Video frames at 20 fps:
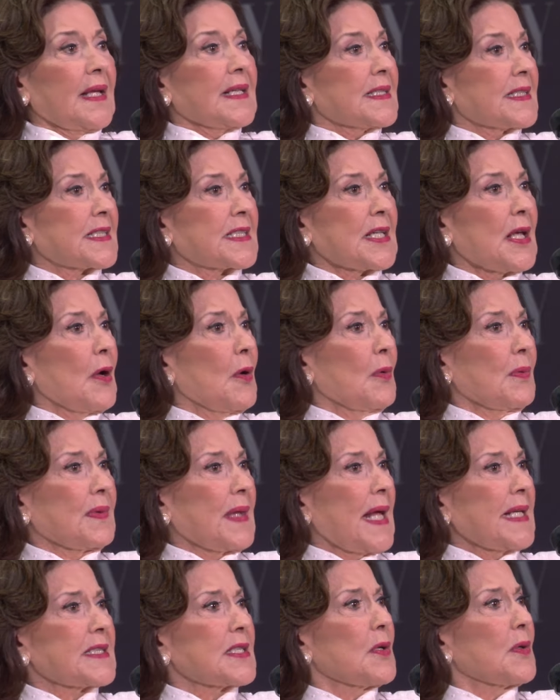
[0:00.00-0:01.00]
So
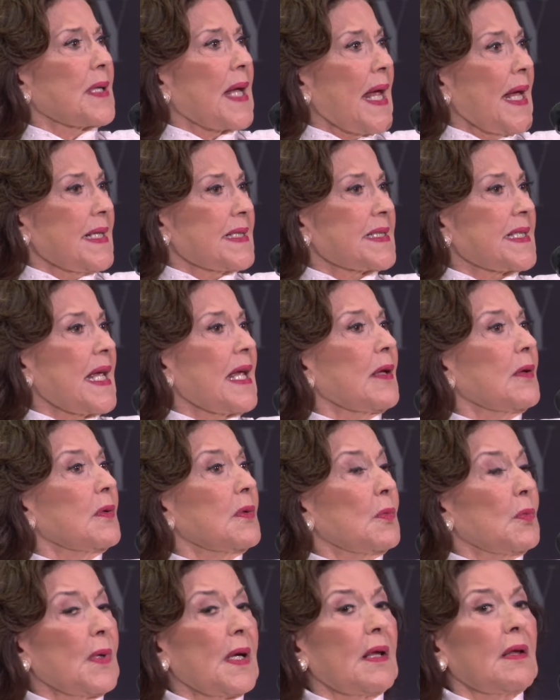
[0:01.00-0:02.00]
that's okay. Say,
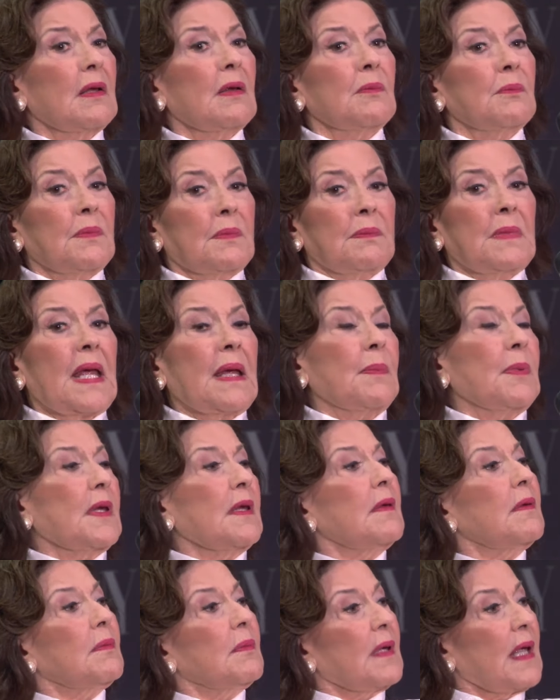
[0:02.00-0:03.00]
well,
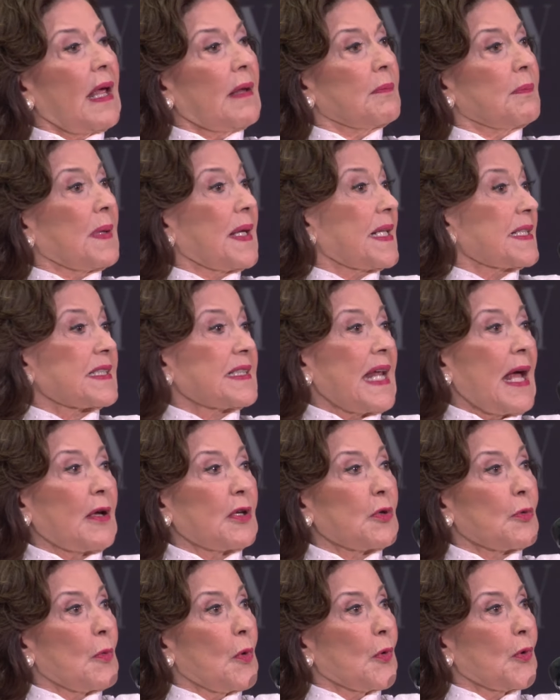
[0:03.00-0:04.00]
maybe, and because now
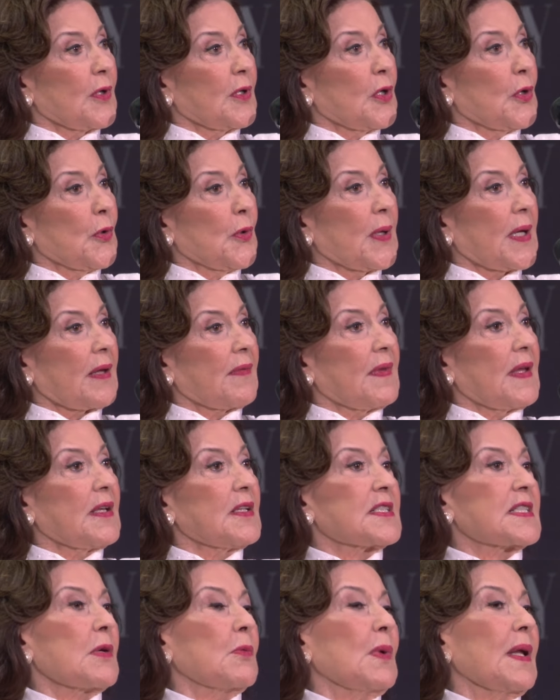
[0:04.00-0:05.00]
you're more alluring. And then
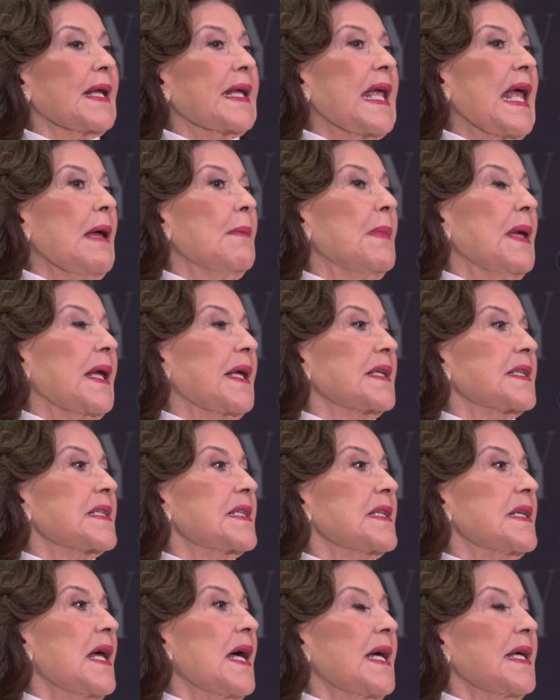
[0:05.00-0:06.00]
you say, well, I can't make it
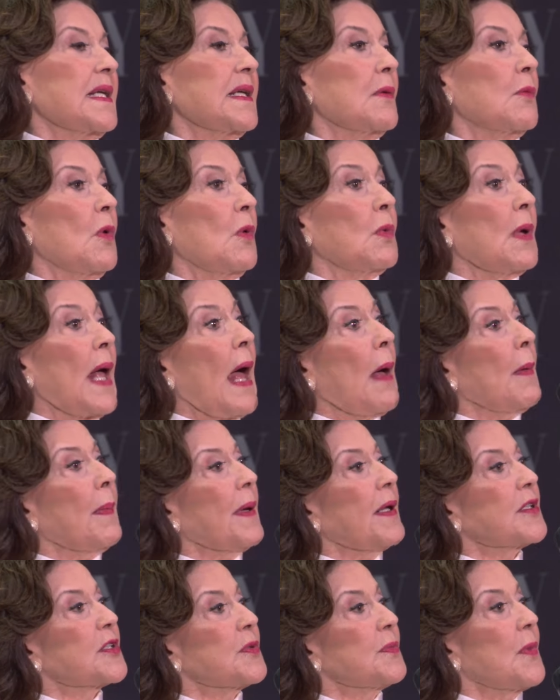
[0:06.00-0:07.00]
tonight. And well, how
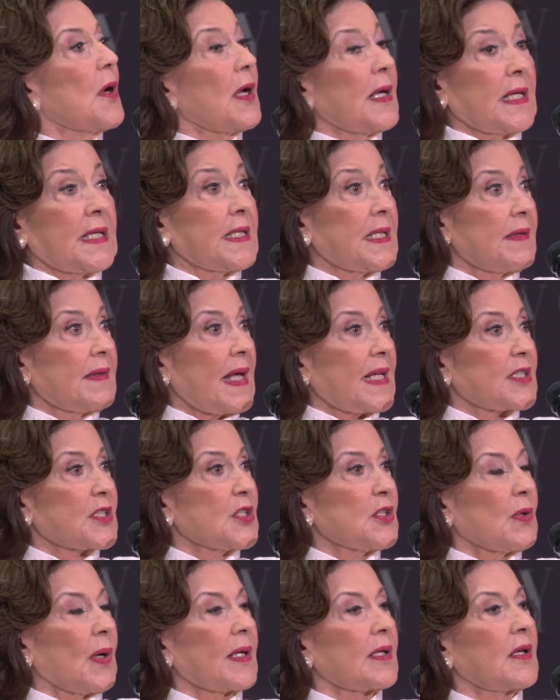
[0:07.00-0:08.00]
about tomorrow? He did that
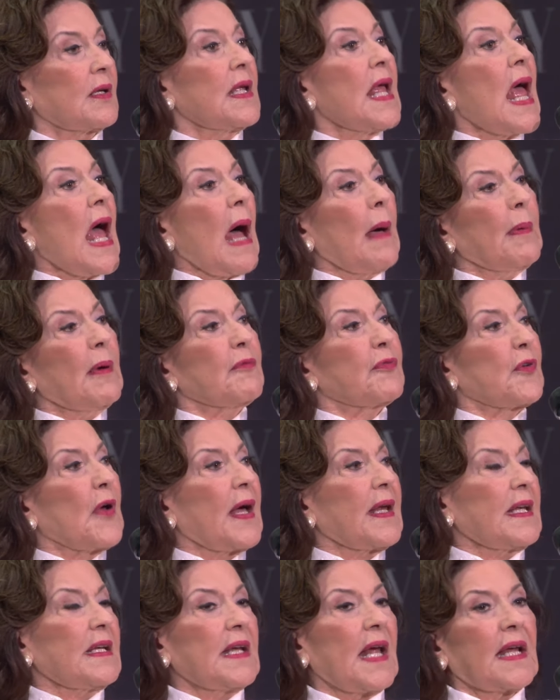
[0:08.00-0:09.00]
too. I go, how about
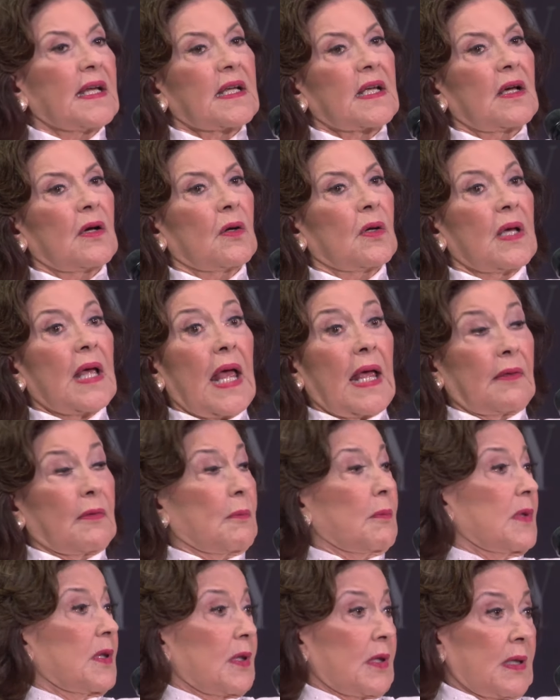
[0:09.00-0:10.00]
Friday night? And go,
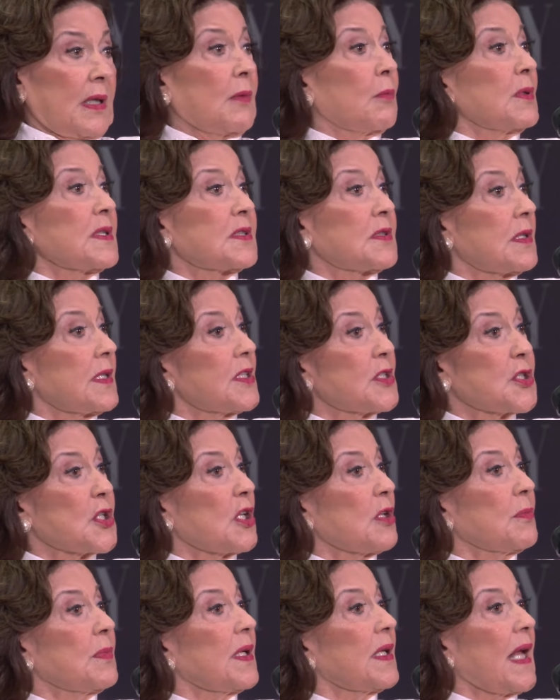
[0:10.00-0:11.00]
and it was
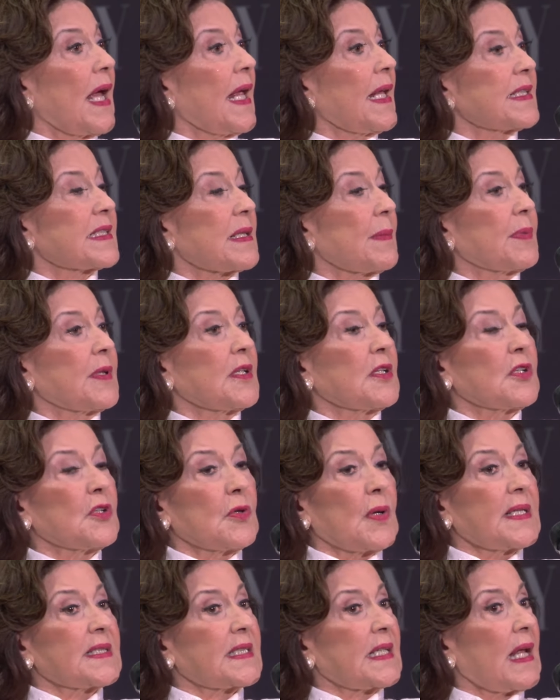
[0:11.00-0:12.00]
legitimate. I had something to
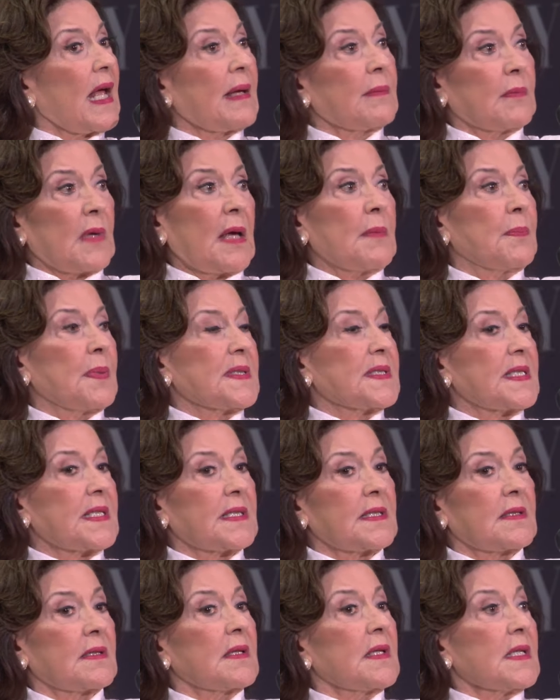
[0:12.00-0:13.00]
do. I said, I'm
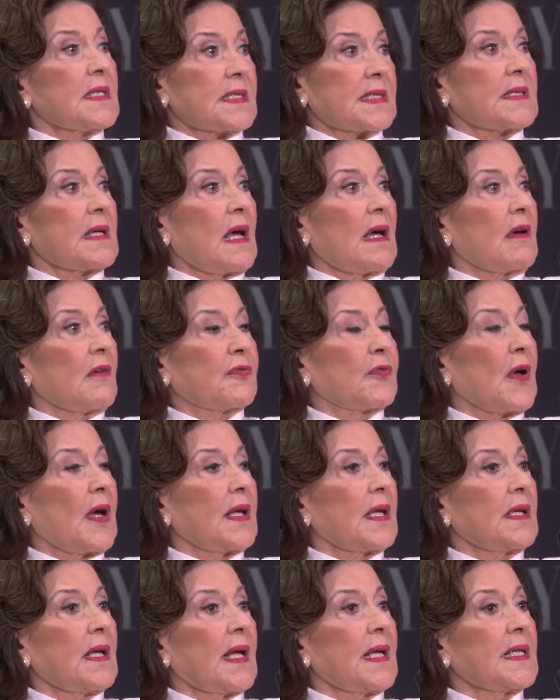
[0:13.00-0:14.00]
busy
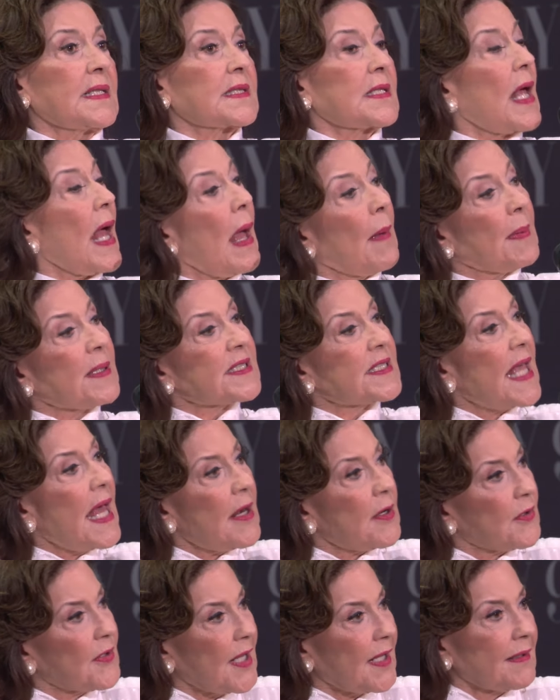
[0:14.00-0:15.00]
Friday night. He said, how about
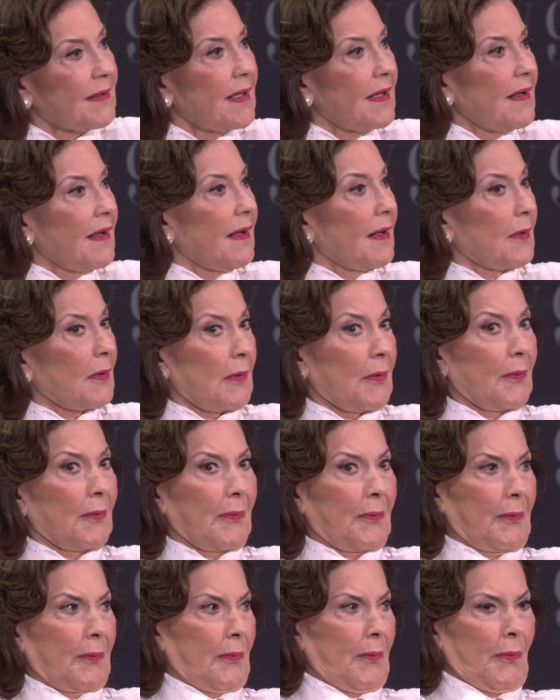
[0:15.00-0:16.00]
Saturday? I go,
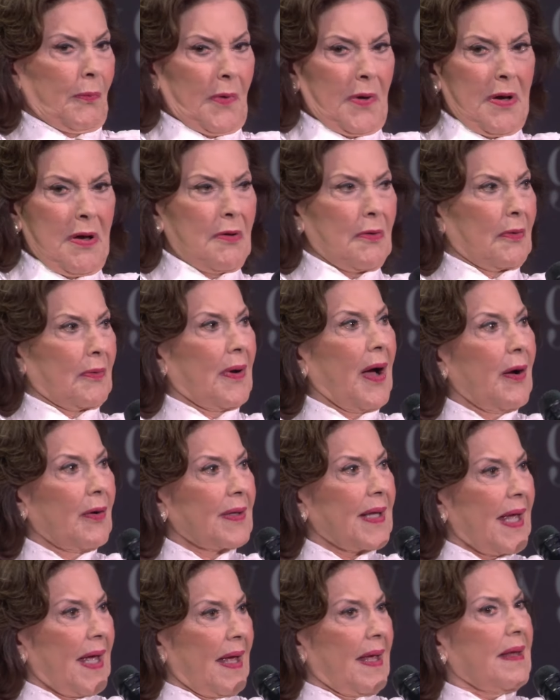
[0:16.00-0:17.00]
whoa,
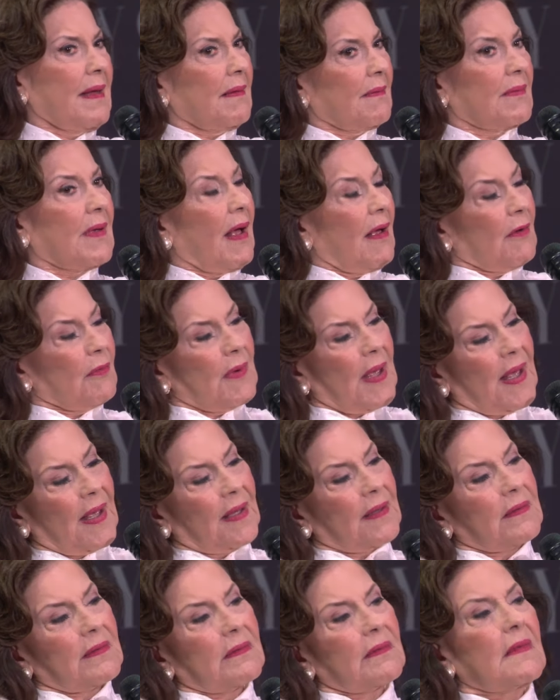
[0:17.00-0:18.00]
okay, all
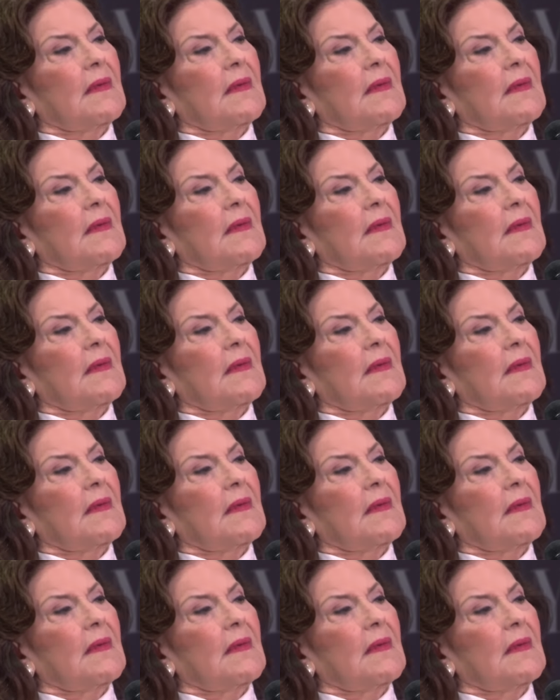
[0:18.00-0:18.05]
right.